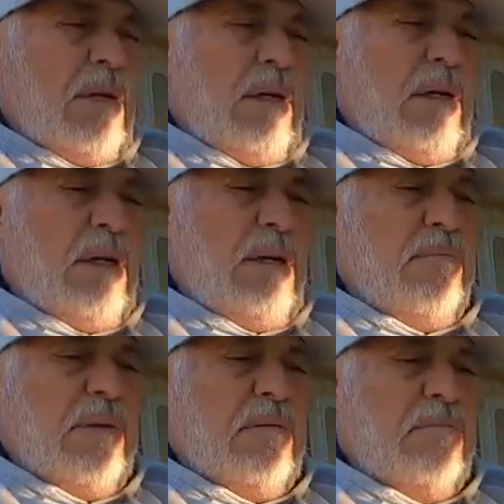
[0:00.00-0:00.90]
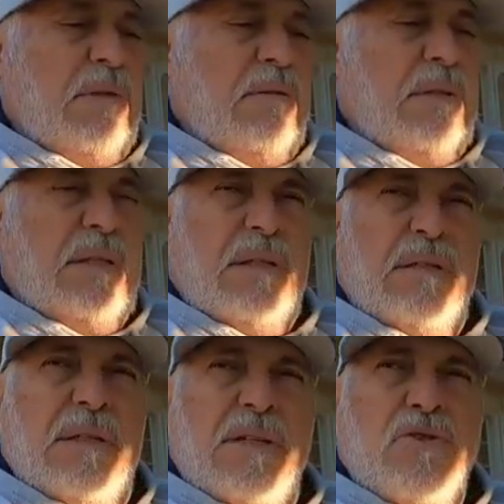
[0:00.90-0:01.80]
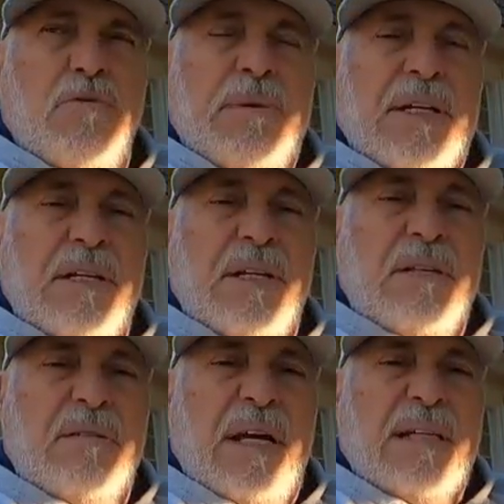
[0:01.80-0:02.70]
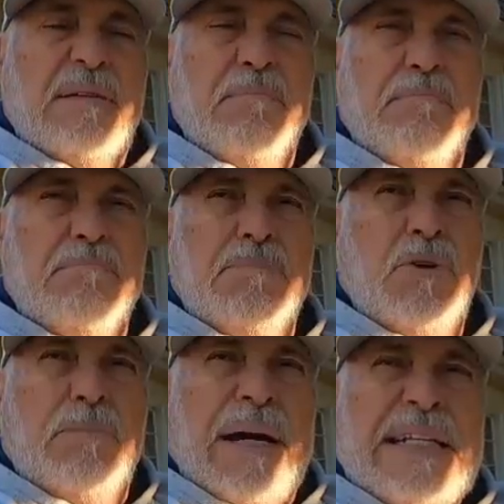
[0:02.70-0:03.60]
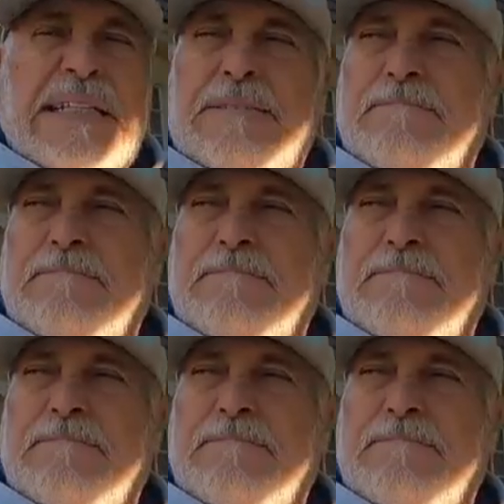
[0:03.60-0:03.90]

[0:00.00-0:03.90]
And there's no bitterness. It has no bite.